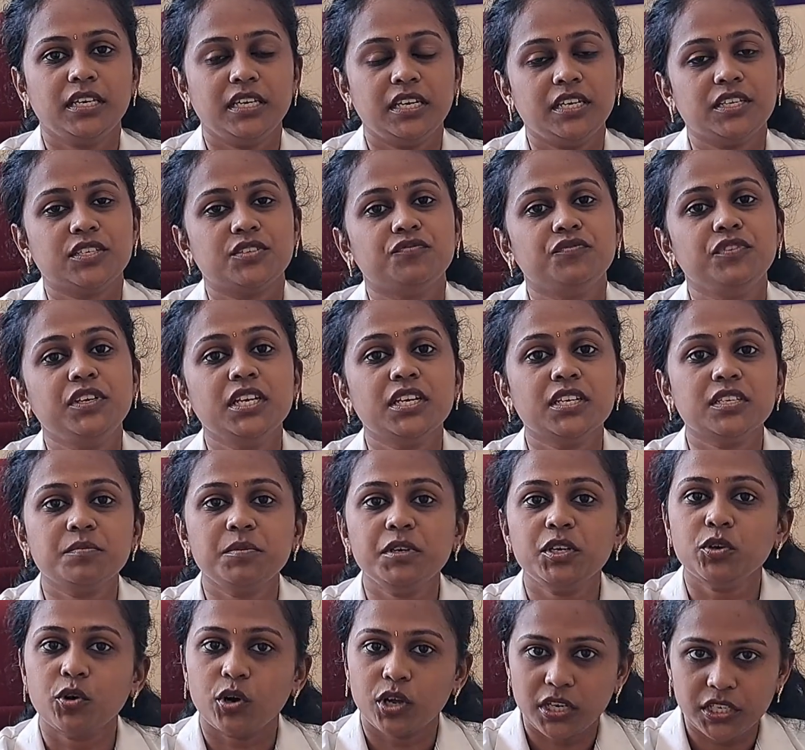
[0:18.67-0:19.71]
Yes,
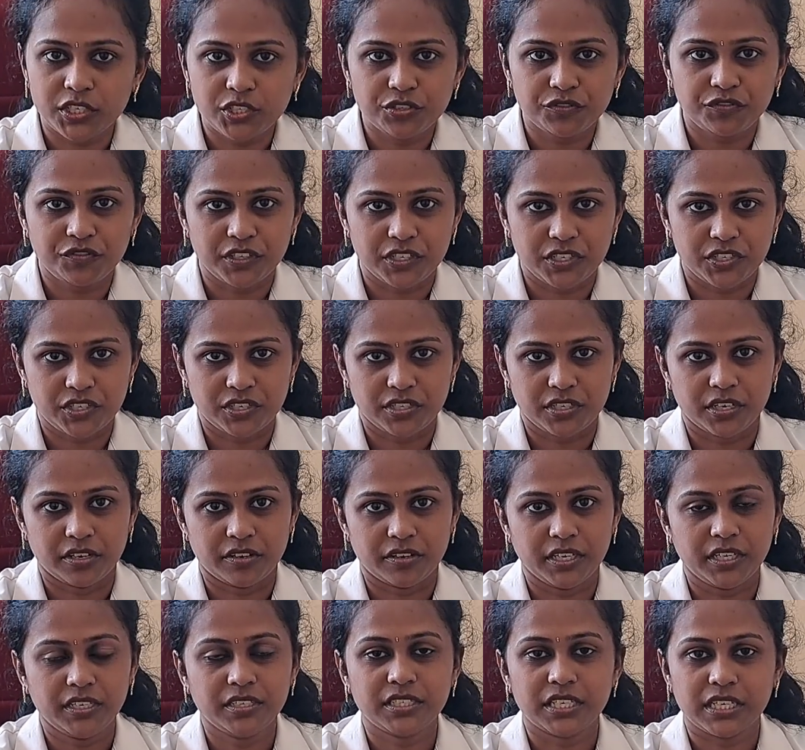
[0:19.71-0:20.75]
VSB BSB College of
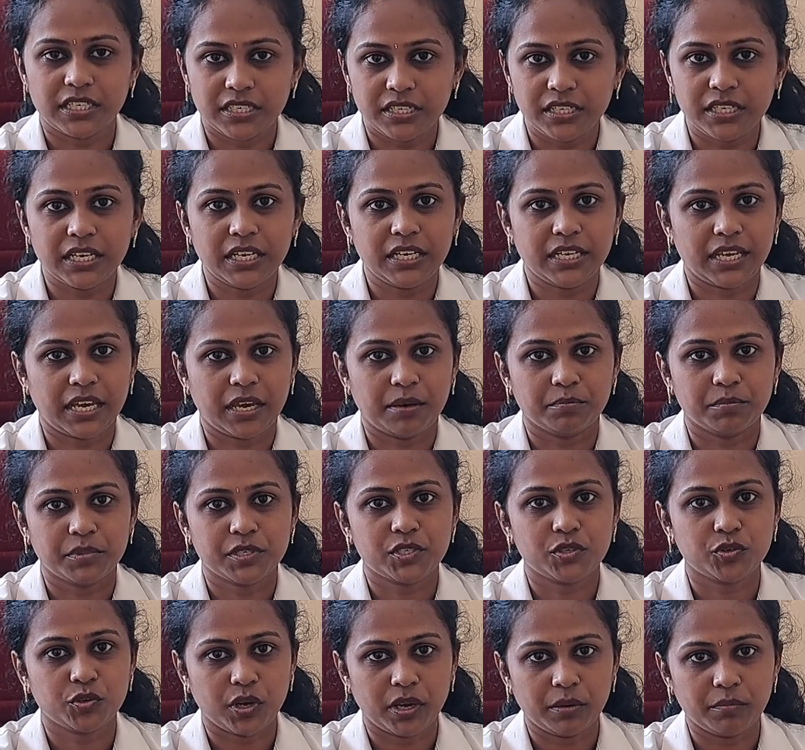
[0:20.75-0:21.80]
Engineering Technical
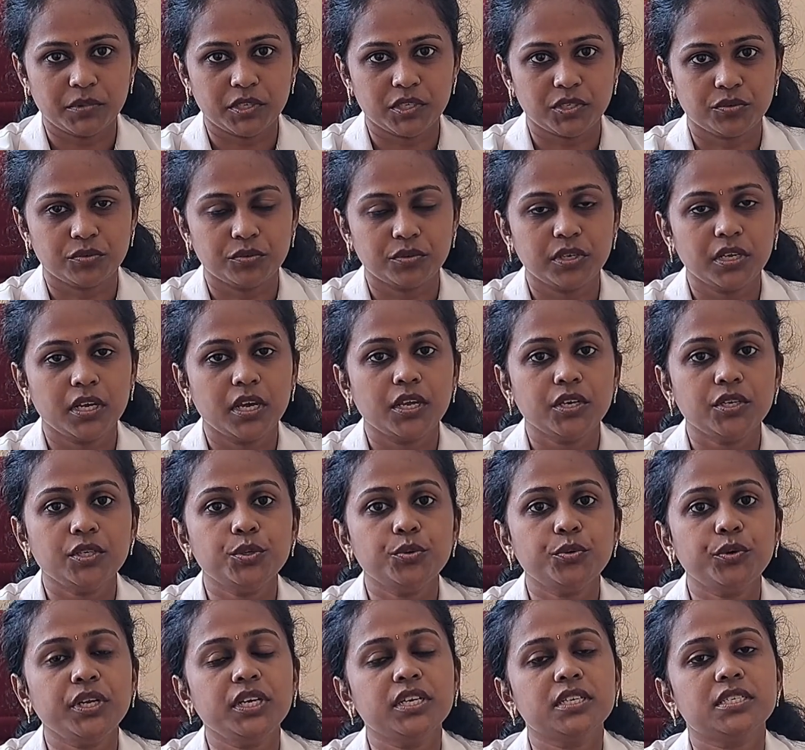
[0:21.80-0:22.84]
Campus, Coimbatore,
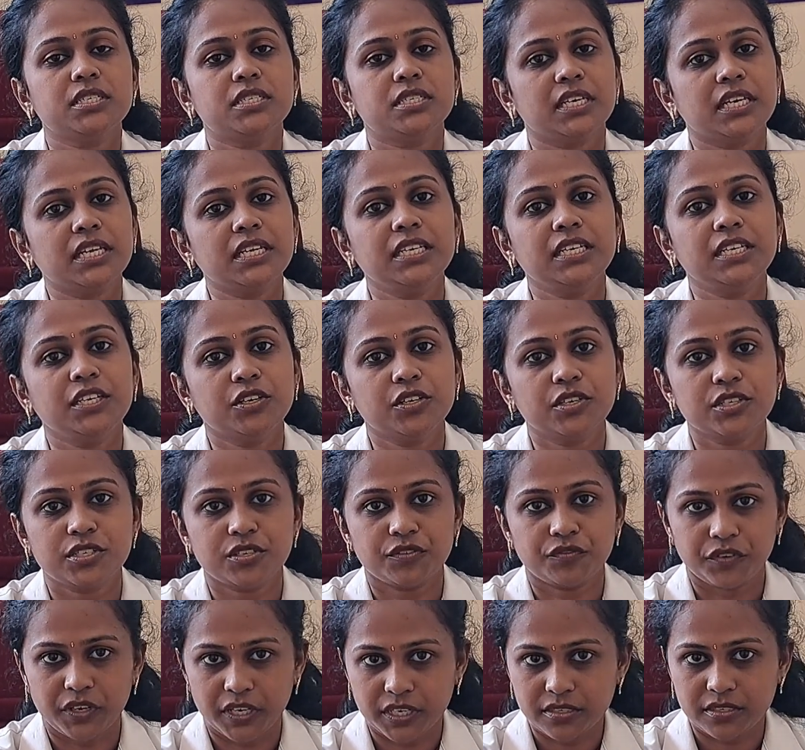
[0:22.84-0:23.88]
during his 10
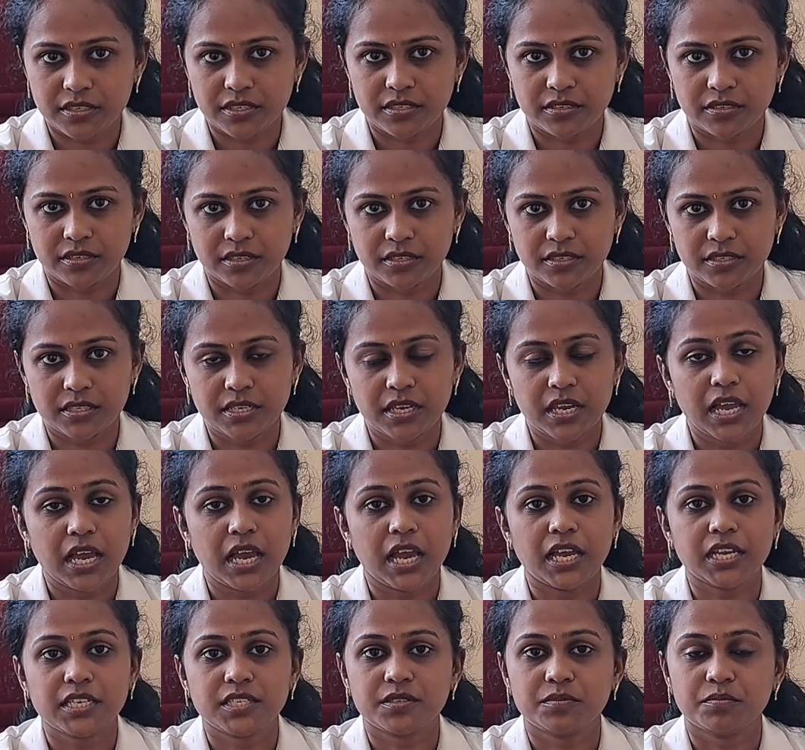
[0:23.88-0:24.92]
years of existence,
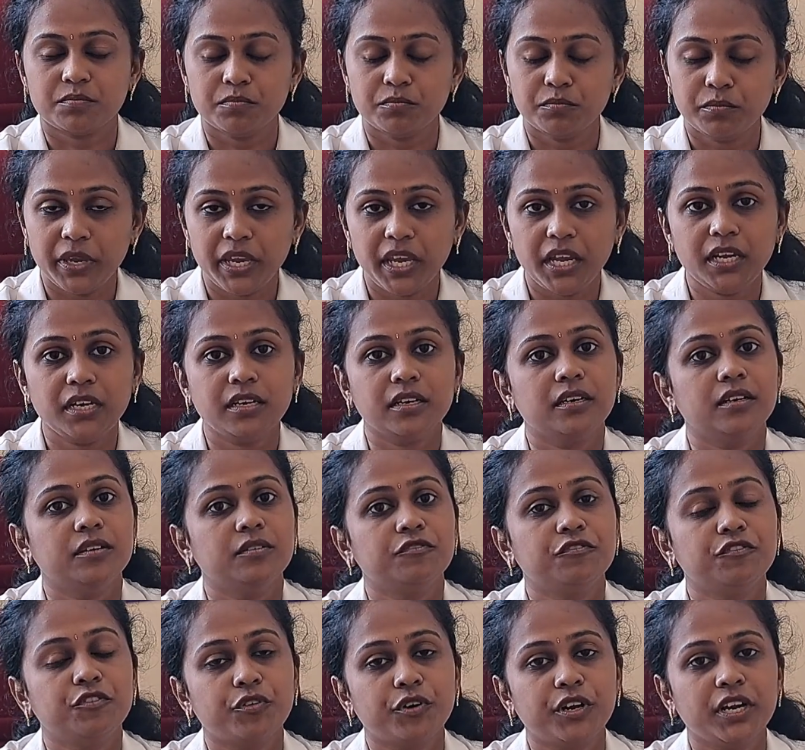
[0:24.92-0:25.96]
has
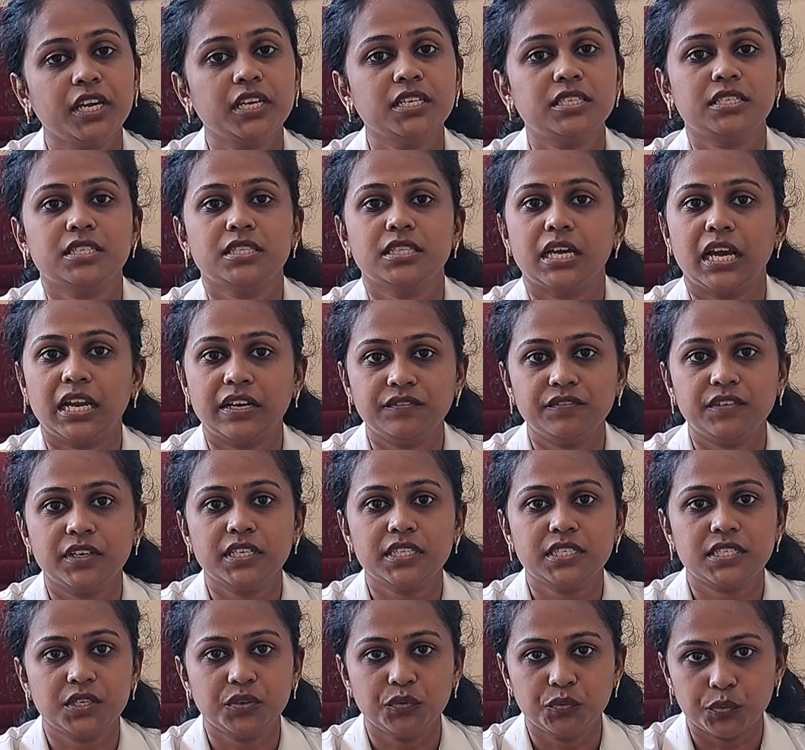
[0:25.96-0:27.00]
made forays in the
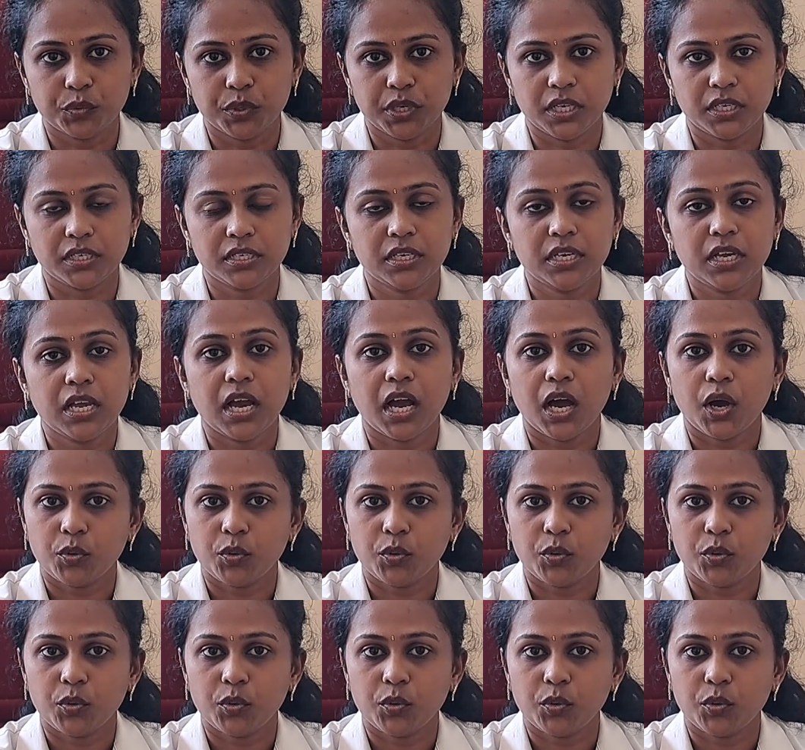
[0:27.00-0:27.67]
advancing world.